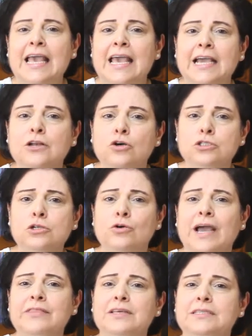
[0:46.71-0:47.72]
A close
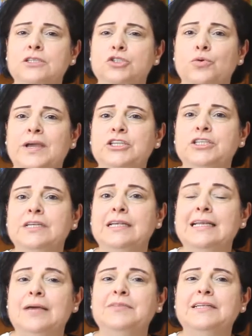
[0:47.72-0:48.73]
look at the situation
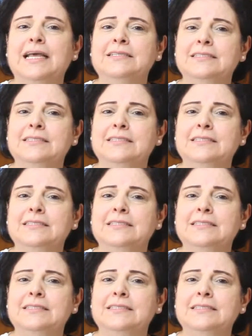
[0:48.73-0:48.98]
in Lebanon and